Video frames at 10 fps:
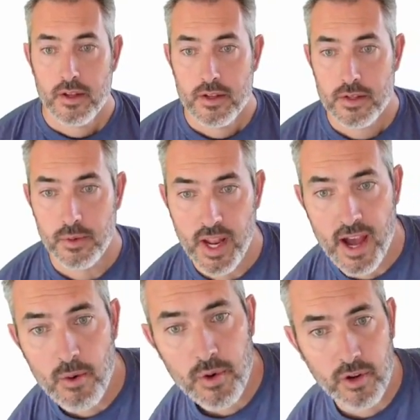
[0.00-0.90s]
So
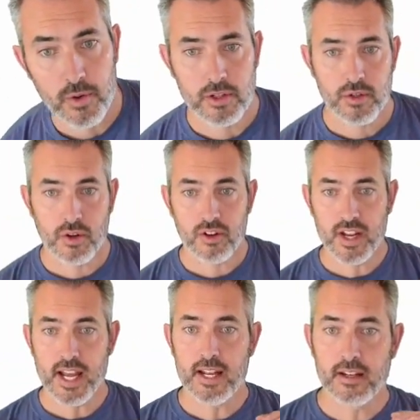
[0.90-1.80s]
now we're going to
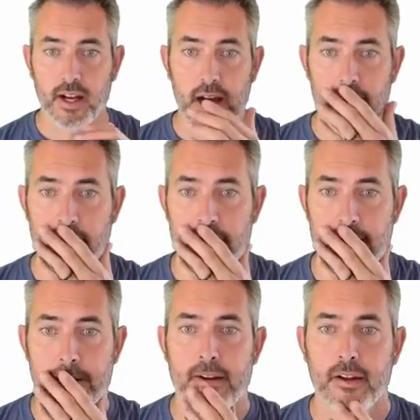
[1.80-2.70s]
create our